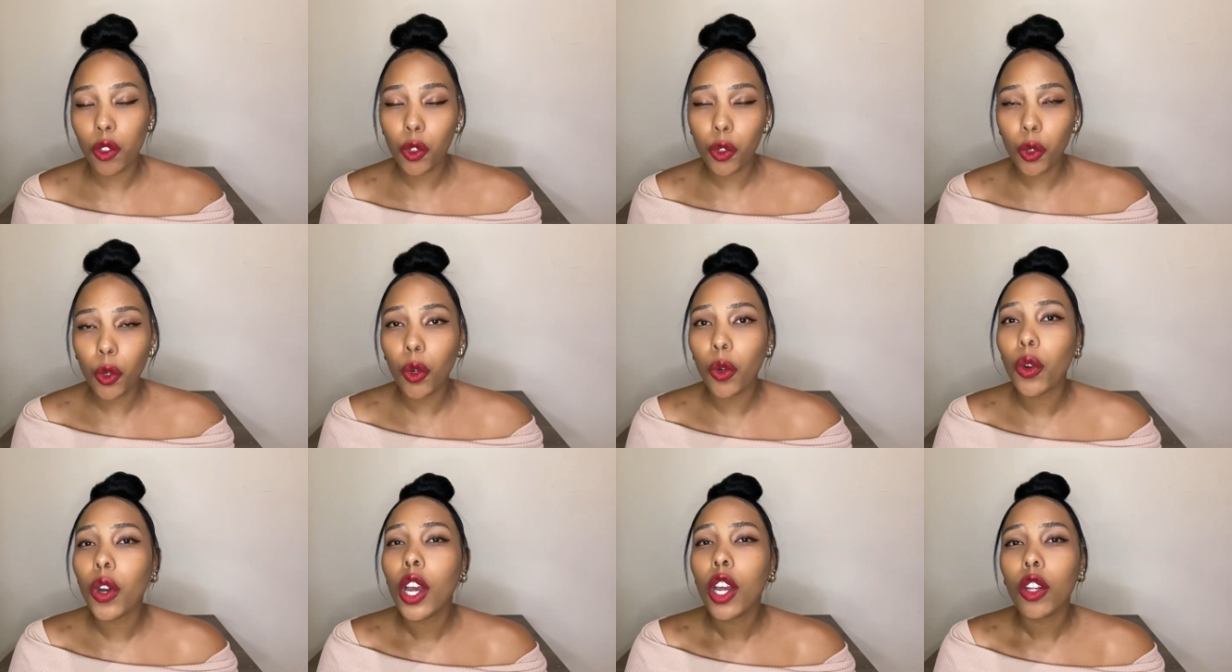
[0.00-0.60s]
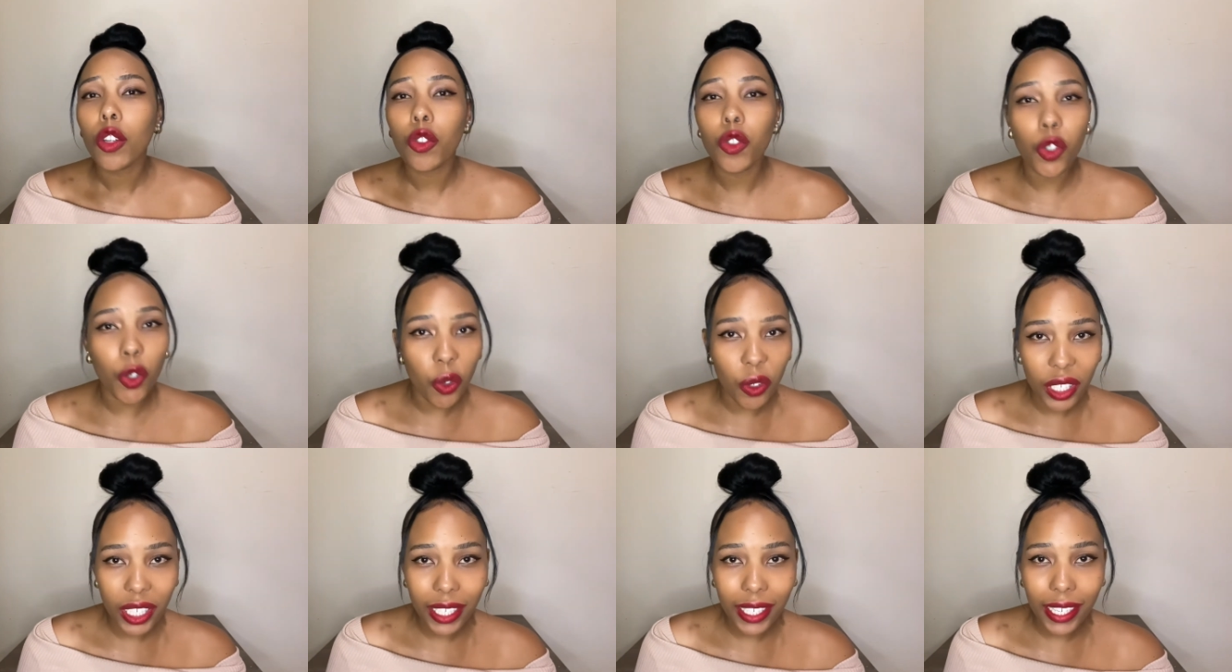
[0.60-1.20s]
So don't
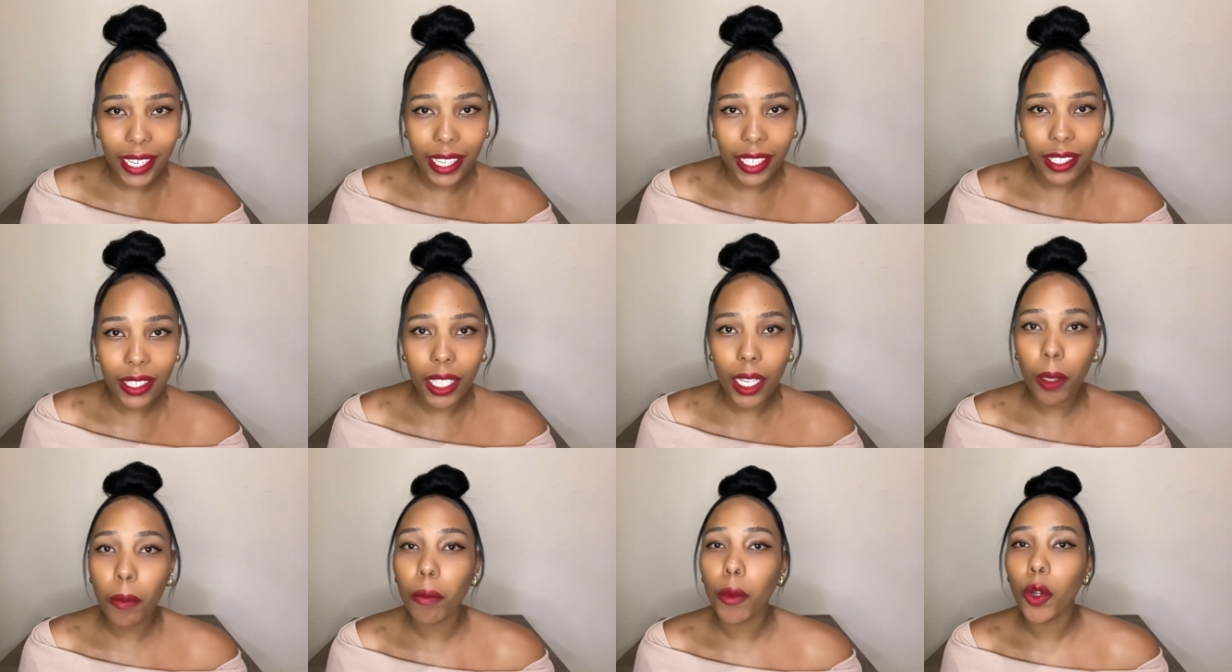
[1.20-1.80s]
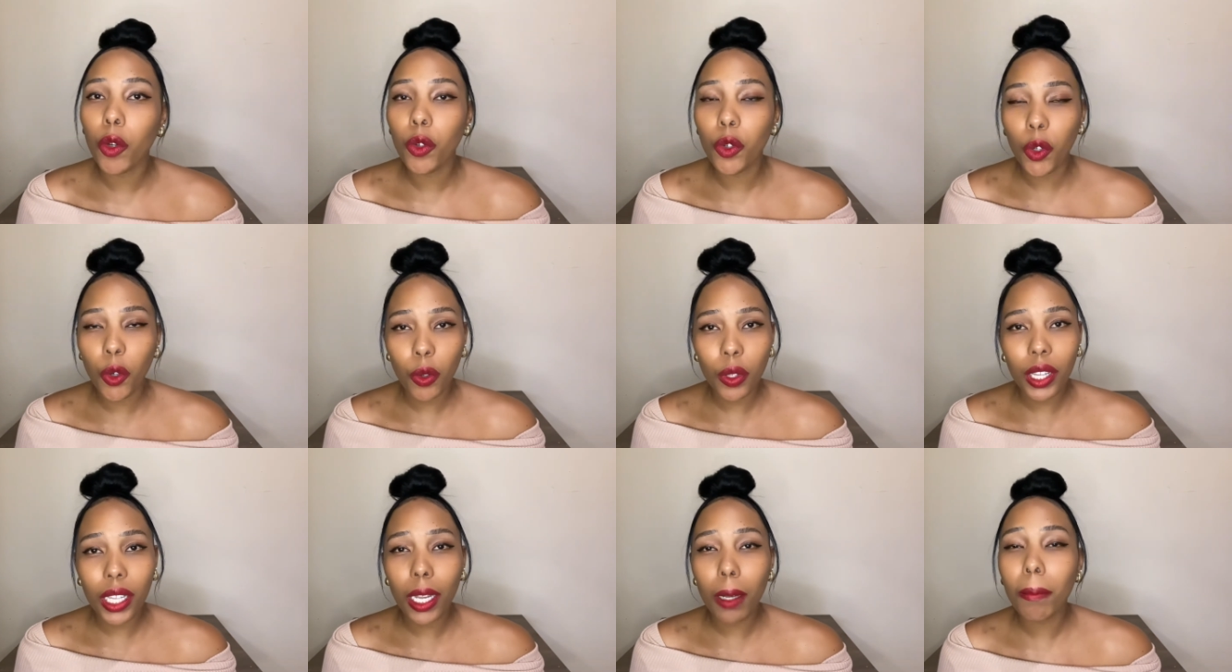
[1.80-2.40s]
neglect them. Know
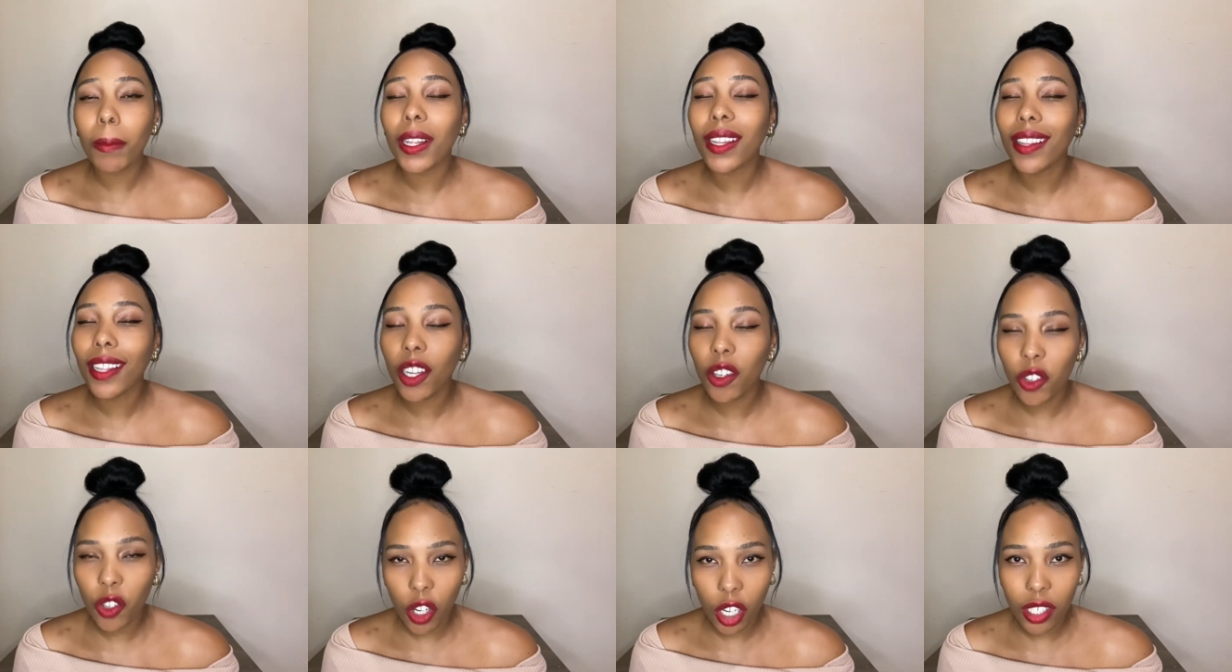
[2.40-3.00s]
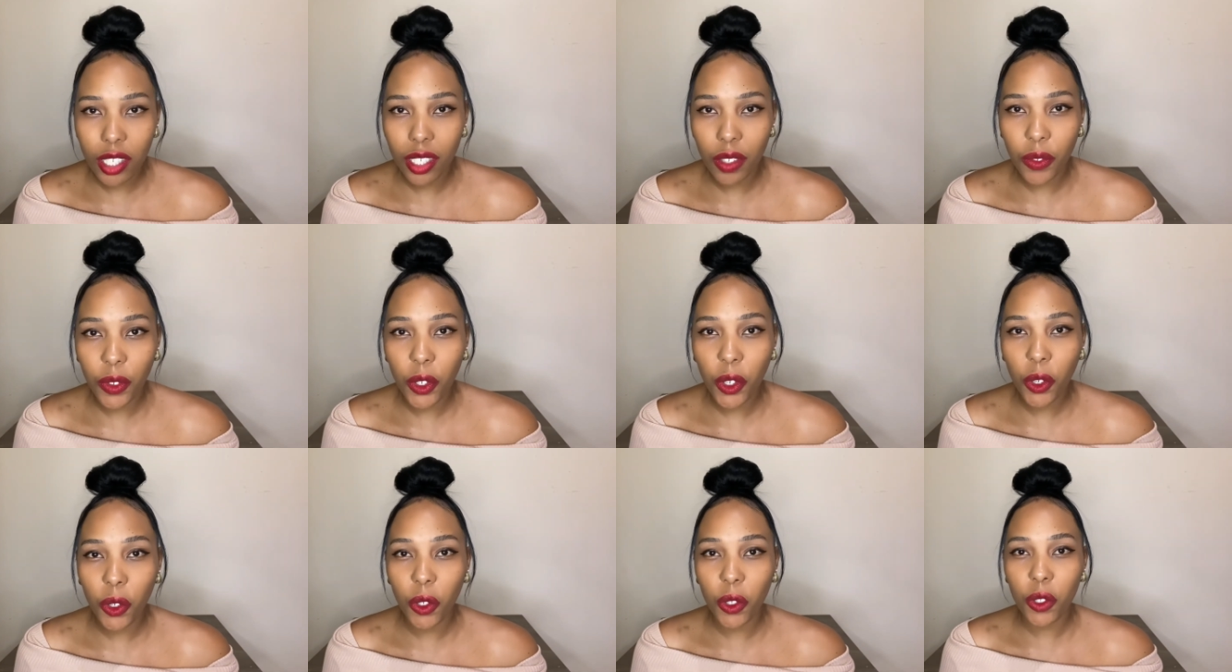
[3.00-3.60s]
them. They are not
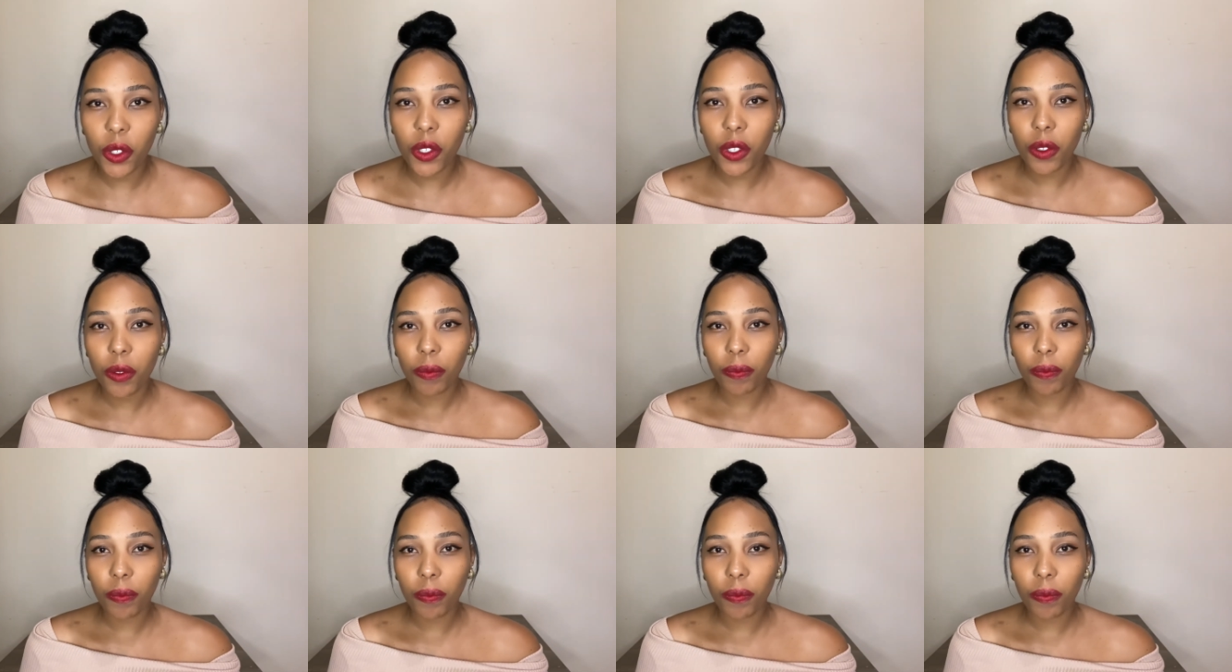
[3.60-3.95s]
difficult.